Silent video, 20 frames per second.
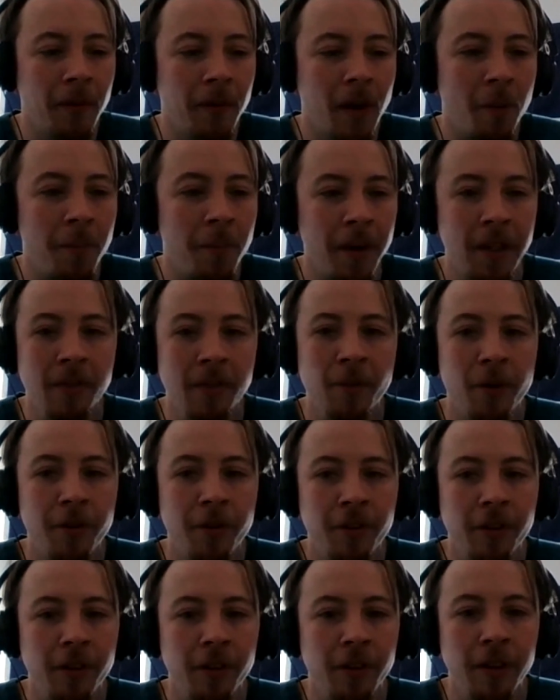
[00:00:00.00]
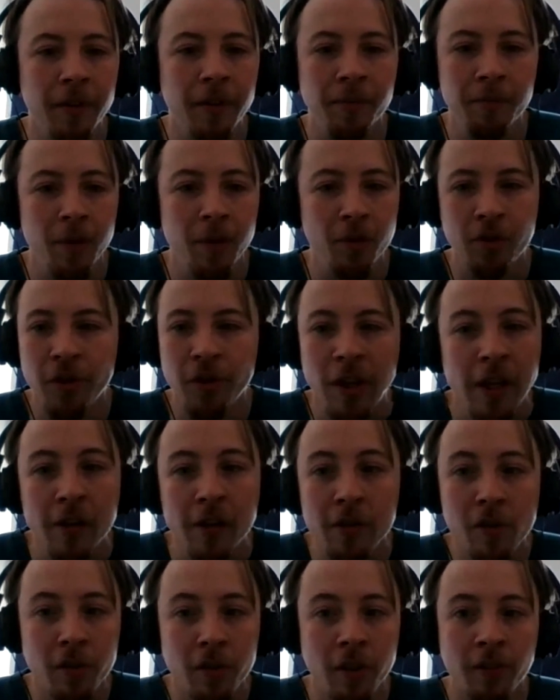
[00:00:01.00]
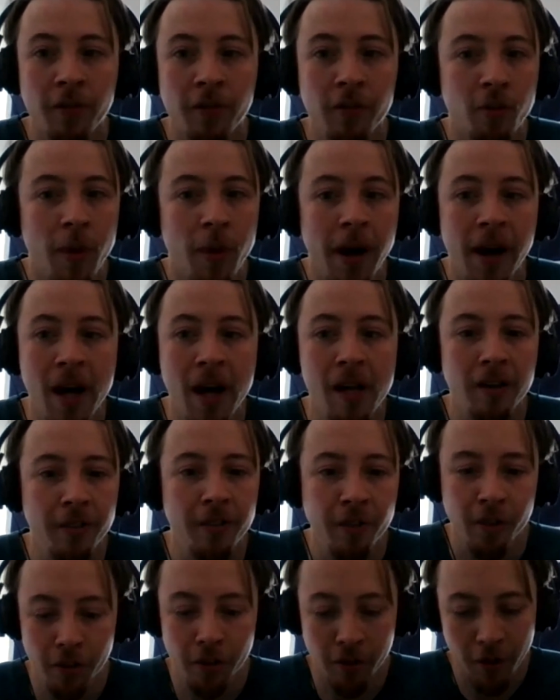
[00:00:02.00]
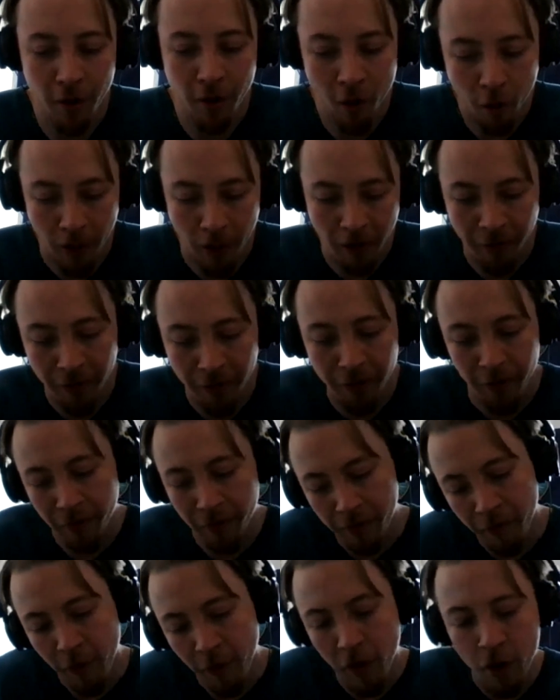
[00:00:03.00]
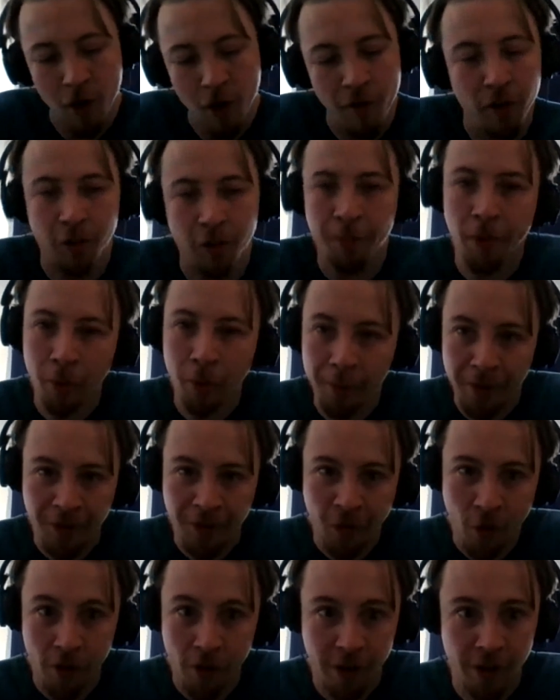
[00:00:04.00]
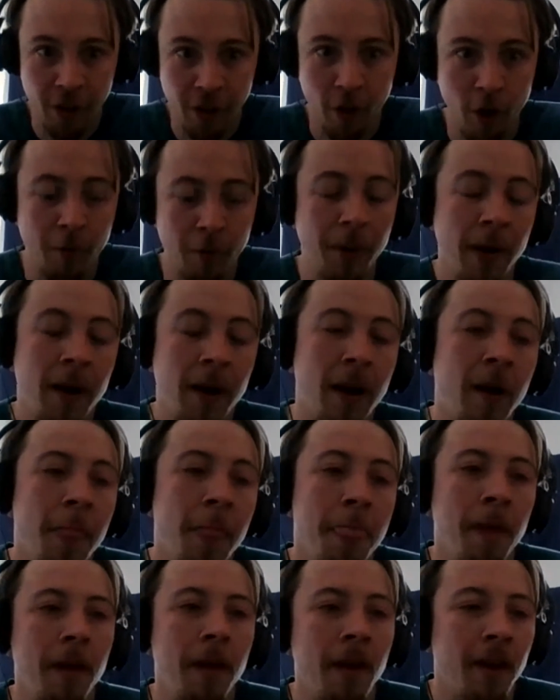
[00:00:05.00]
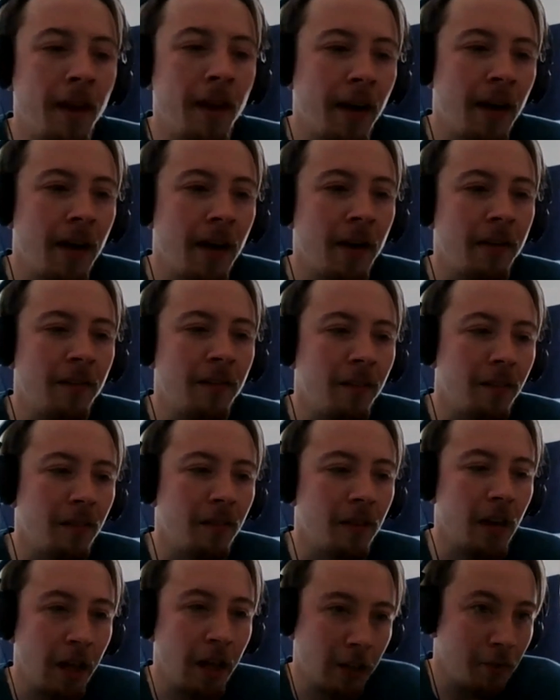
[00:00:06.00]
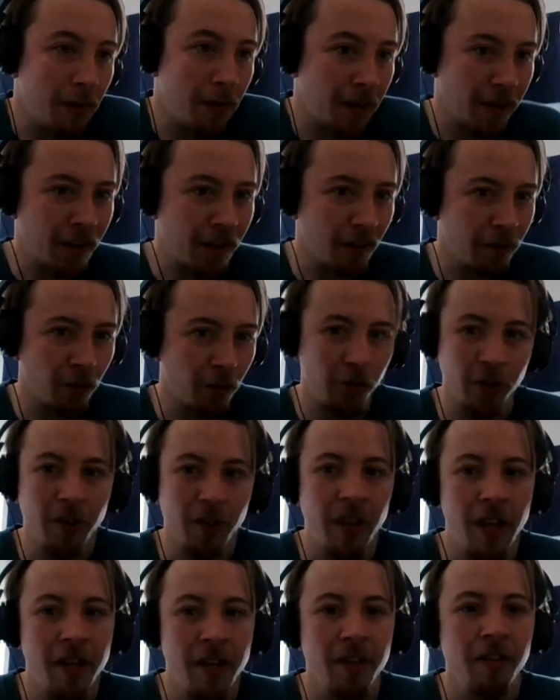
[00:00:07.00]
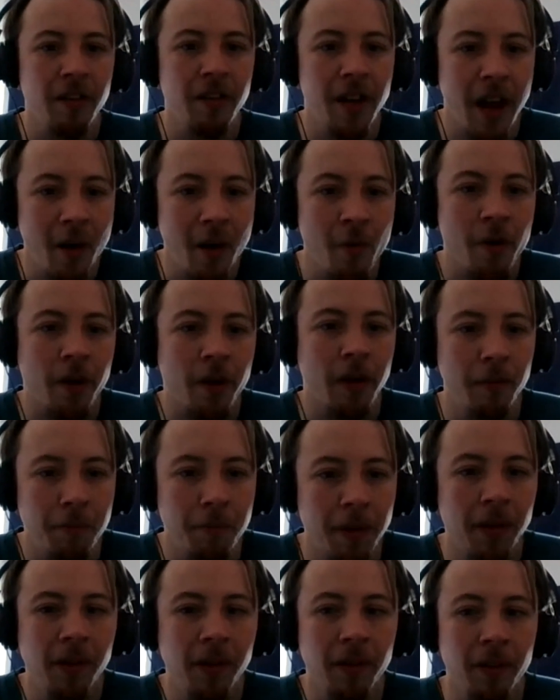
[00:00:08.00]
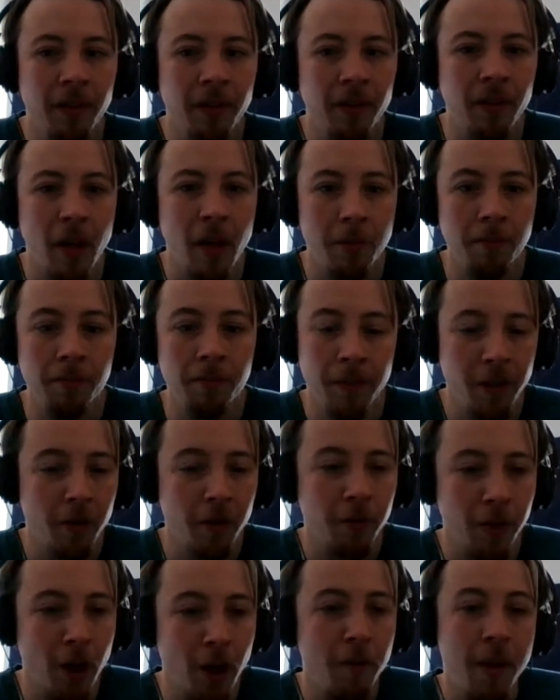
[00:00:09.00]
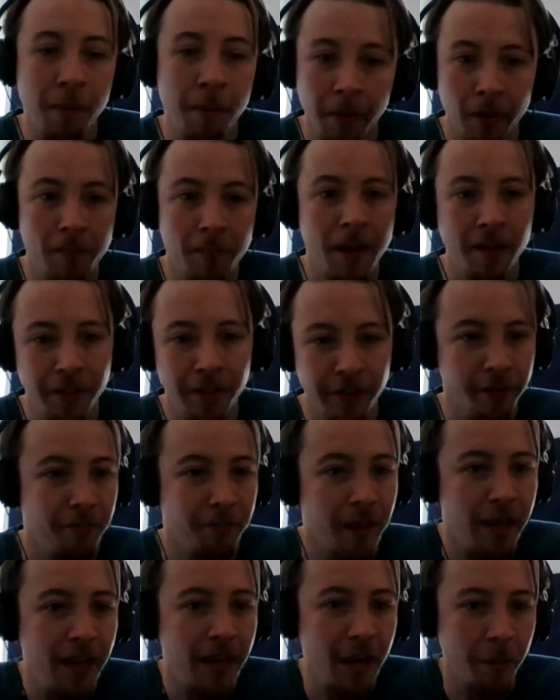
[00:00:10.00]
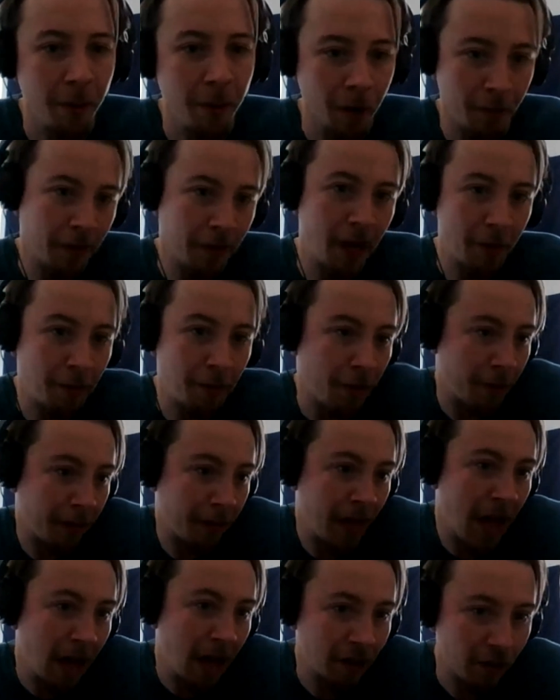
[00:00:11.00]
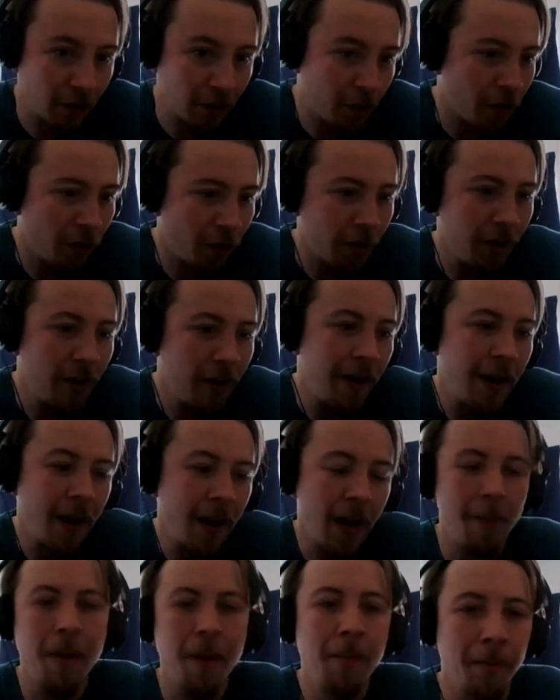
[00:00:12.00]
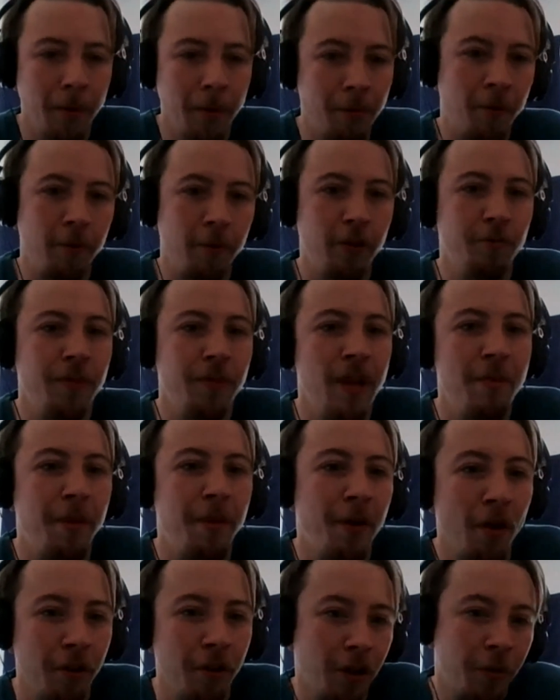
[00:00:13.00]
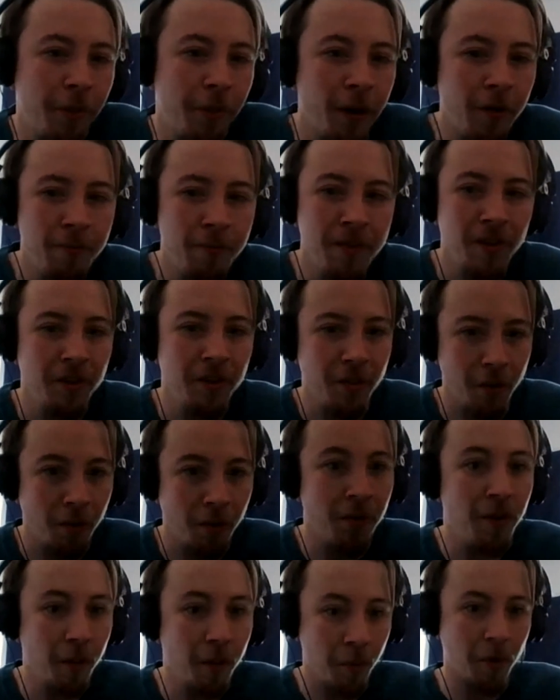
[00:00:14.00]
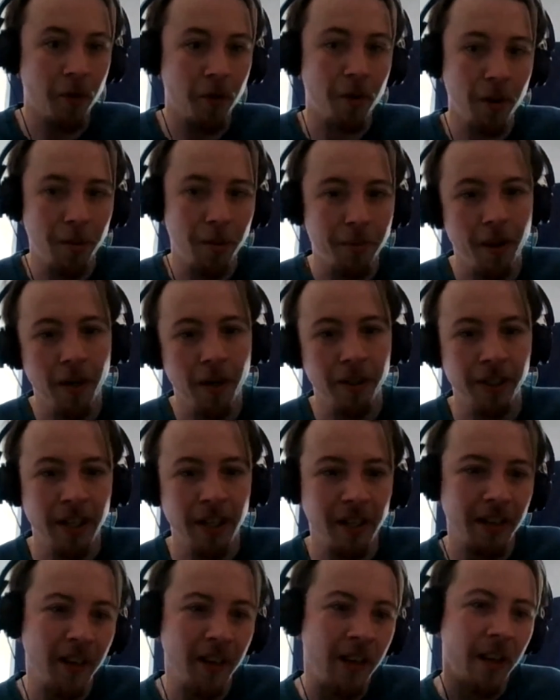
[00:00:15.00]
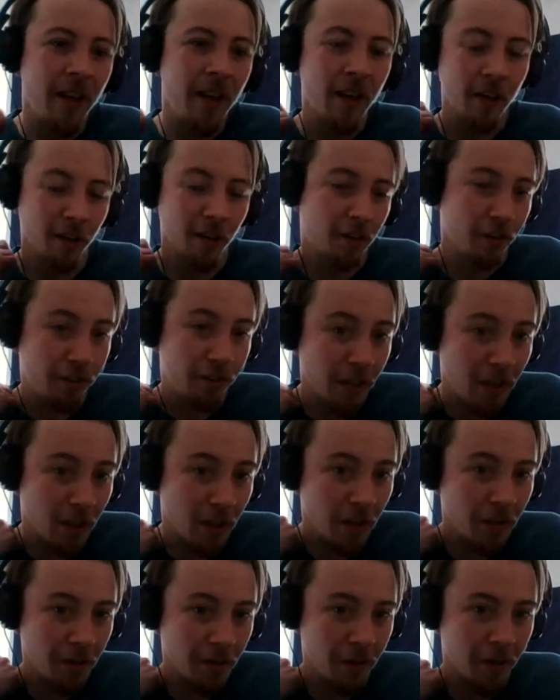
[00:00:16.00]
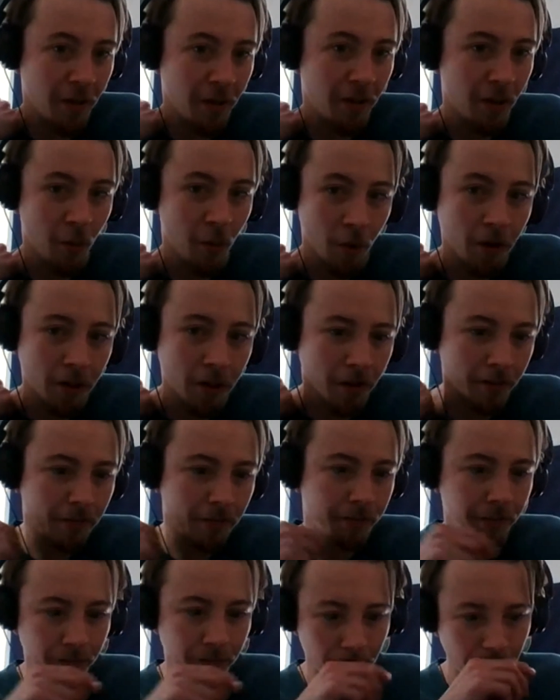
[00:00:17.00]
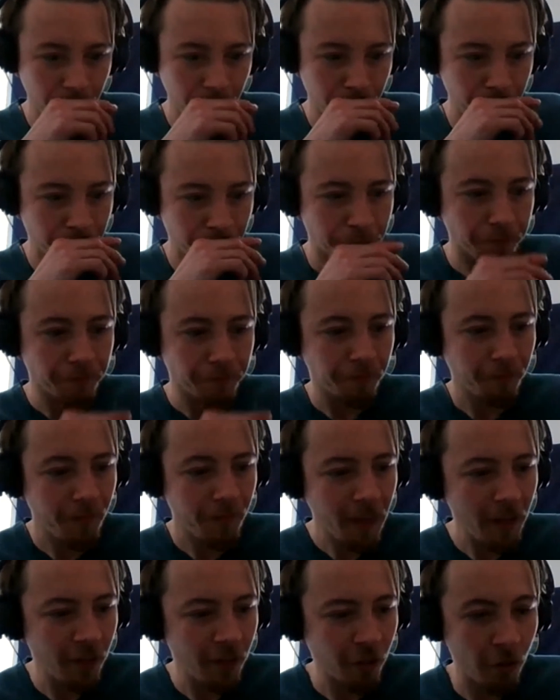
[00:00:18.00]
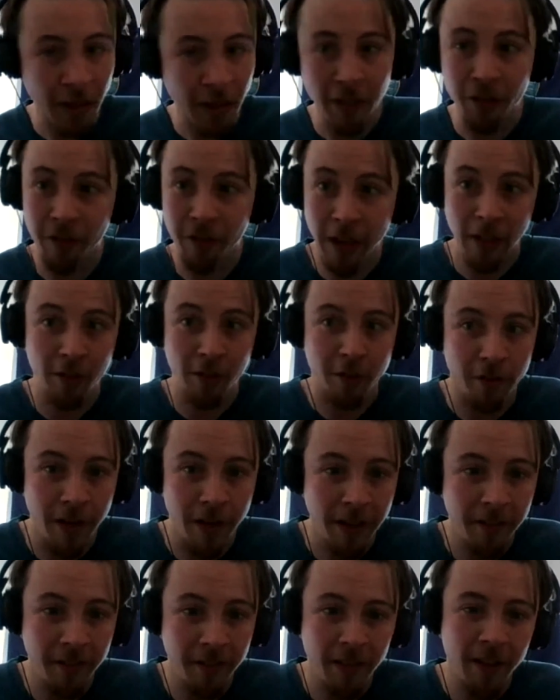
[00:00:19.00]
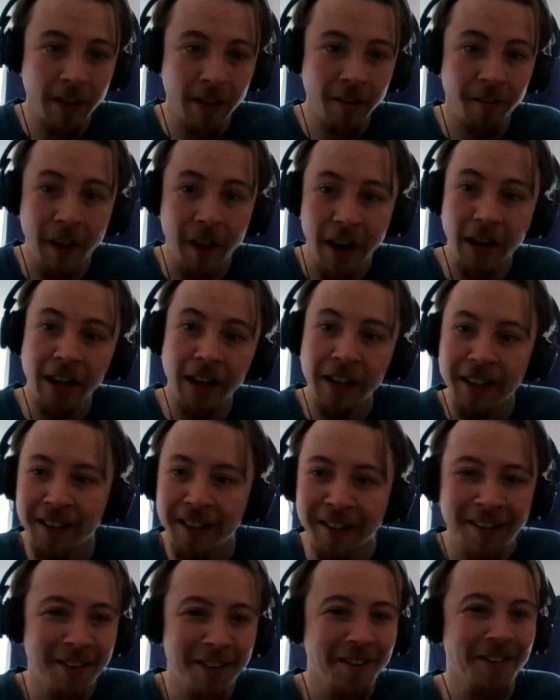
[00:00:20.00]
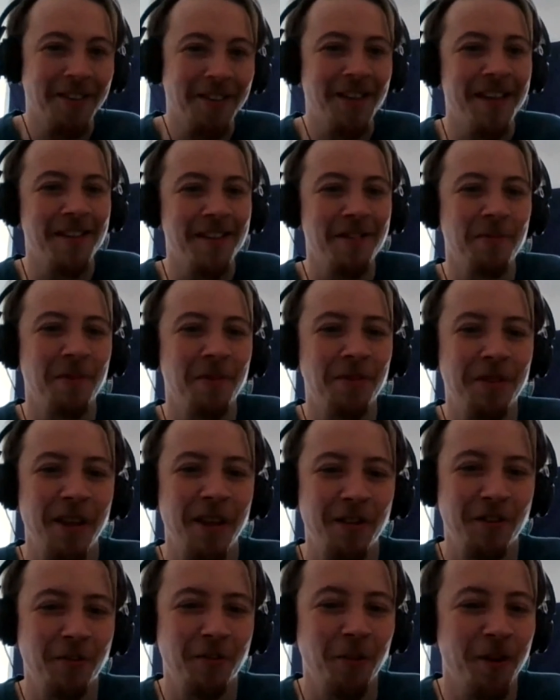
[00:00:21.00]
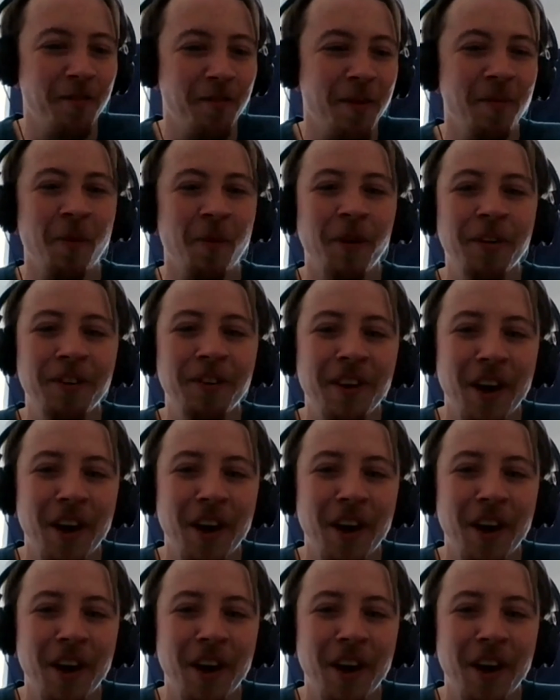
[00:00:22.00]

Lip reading: I bring them on to music videos and stuff as well. It's just whatever whoever's appropriate for the job. At the minute, I'm just continuing to network and build. Now people are messaging me. I put up a casting call, and people are approaching me about other departments. They're wanting to work on the project because they've seen the work. So that's great. Finally, this is what I've been wanting.